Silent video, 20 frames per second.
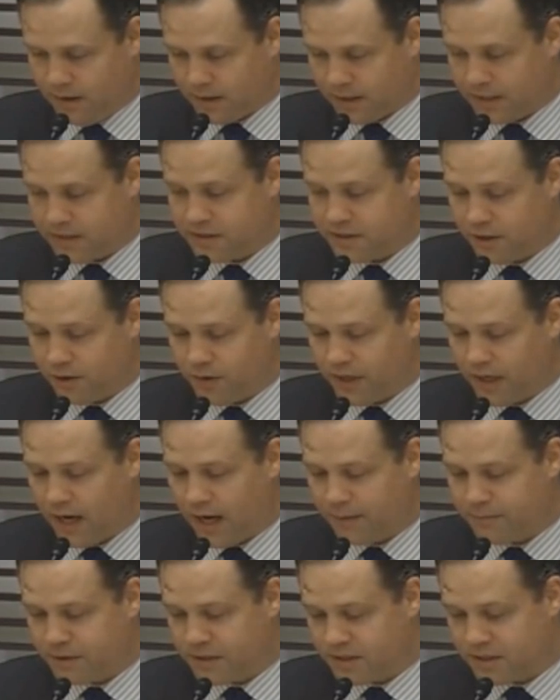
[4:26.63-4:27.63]
Considering
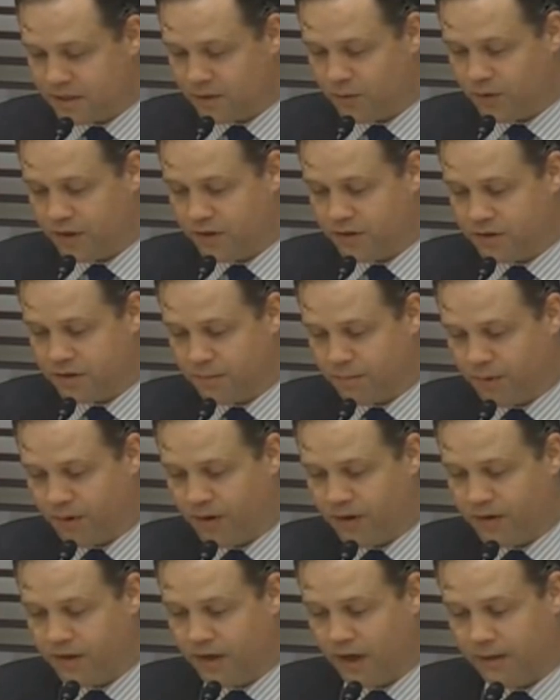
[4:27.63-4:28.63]
options that reduce the
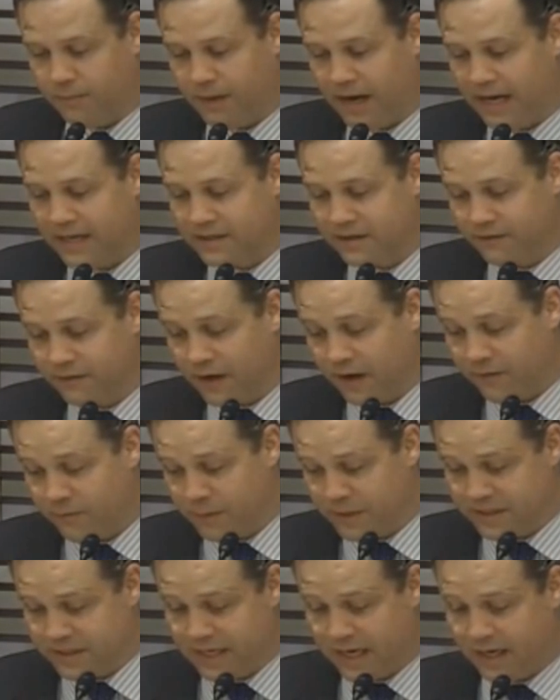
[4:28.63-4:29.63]
burden on massive
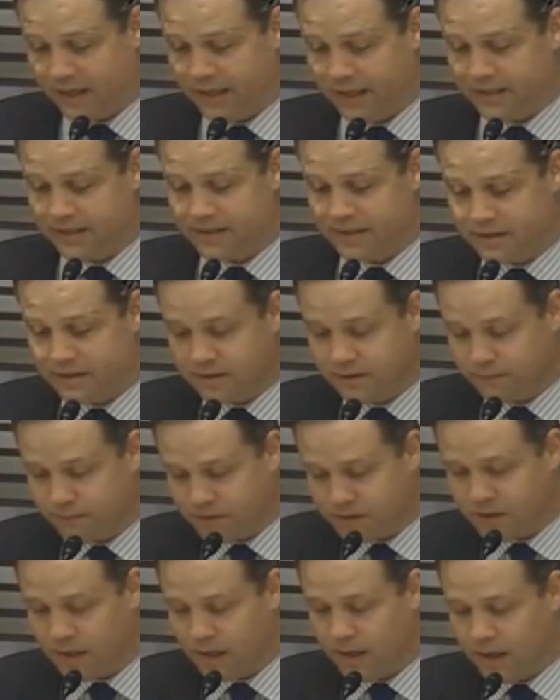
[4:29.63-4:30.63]
government satellite
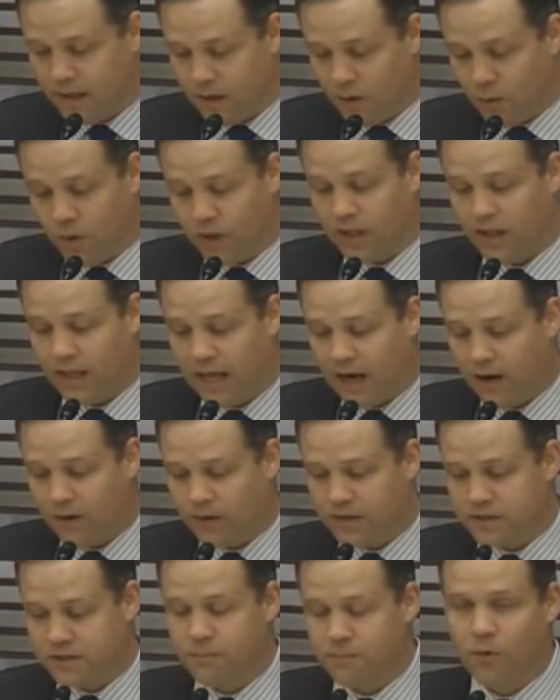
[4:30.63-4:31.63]
systems will
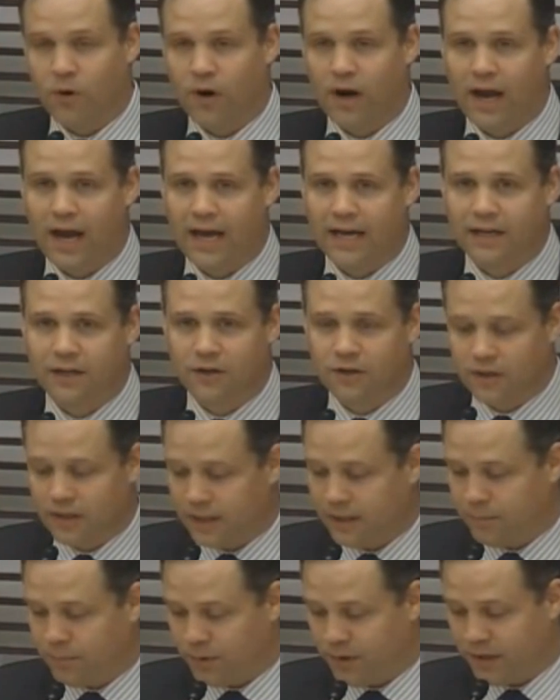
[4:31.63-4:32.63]
allow us to more
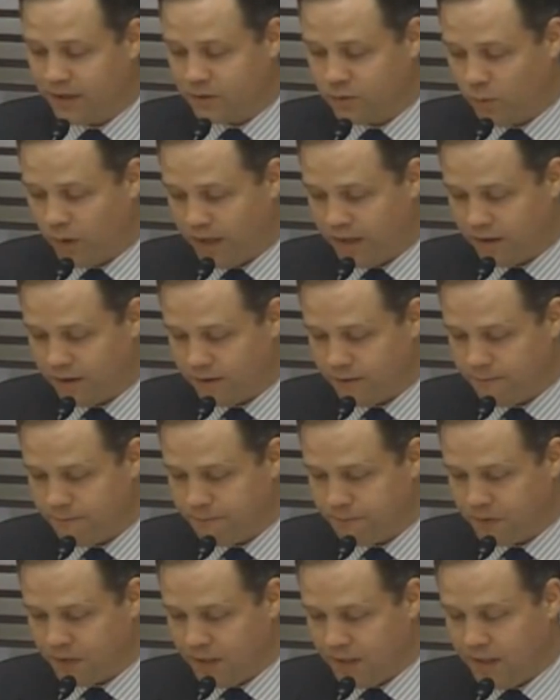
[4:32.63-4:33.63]
accurately predict weather
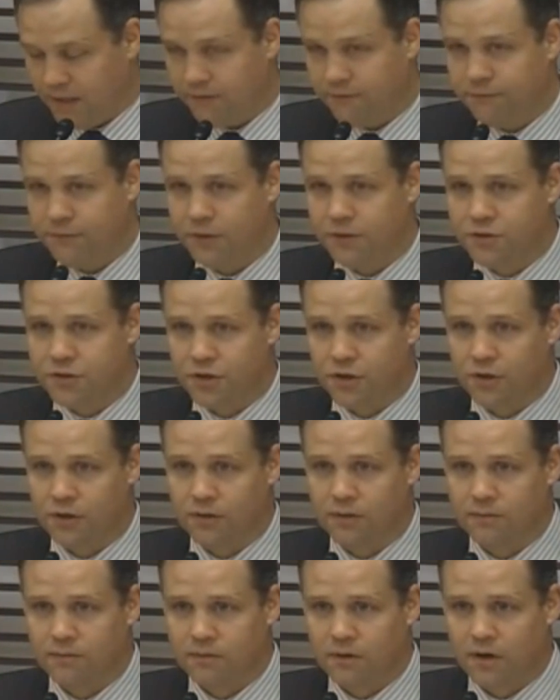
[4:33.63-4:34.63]
in
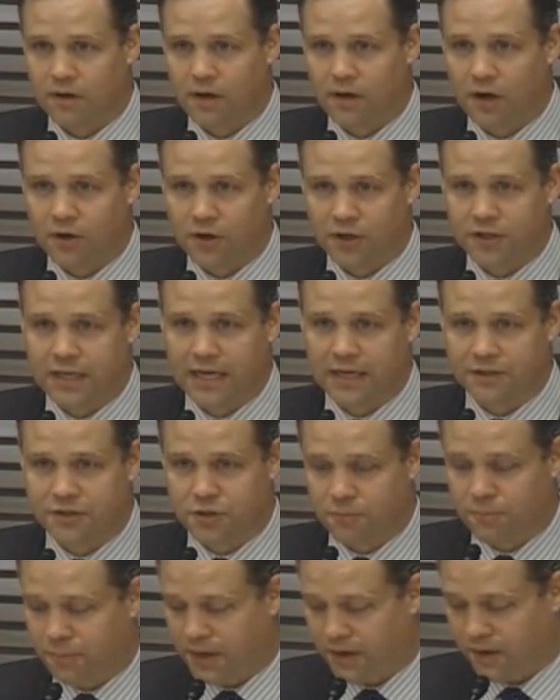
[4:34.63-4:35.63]
future
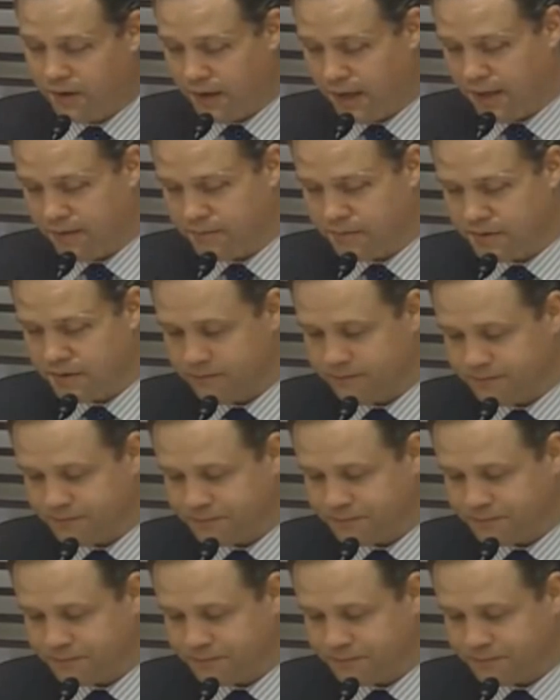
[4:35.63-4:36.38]
architecture paradigms.